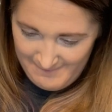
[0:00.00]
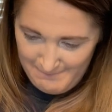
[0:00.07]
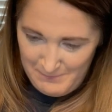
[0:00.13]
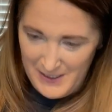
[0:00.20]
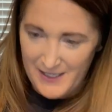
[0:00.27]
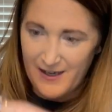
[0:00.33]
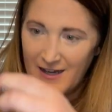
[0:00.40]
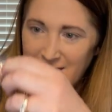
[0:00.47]

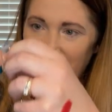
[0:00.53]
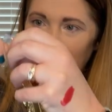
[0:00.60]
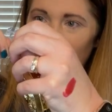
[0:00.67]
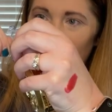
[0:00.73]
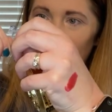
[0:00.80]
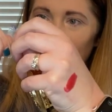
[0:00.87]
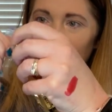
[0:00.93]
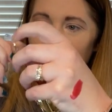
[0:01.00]
because I
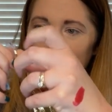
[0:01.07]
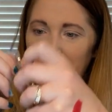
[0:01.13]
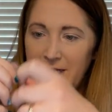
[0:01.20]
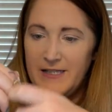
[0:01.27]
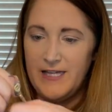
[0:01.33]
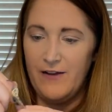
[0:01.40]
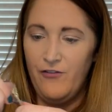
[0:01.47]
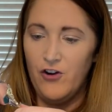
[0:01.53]
knew it would be
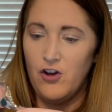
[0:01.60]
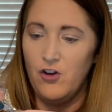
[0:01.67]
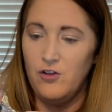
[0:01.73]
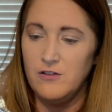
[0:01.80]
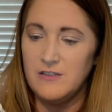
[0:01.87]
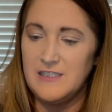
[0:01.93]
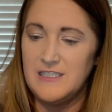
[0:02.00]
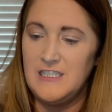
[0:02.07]

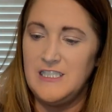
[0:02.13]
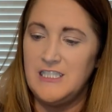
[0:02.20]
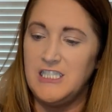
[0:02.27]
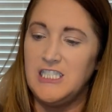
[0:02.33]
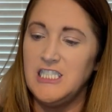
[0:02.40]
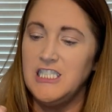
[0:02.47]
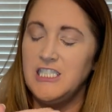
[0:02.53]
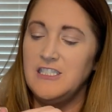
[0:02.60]
difficult.
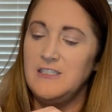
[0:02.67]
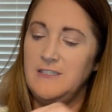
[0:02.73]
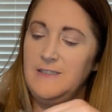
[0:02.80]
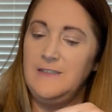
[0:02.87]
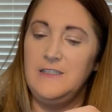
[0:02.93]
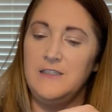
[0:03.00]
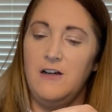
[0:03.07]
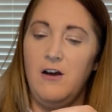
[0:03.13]
Get
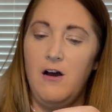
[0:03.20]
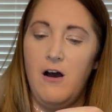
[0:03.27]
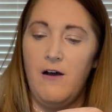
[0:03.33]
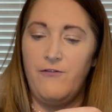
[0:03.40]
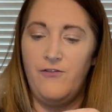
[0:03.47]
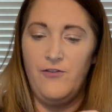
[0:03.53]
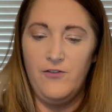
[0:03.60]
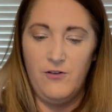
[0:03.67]

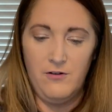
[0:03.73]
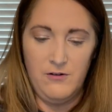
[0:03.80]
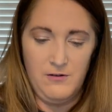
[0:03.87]
off.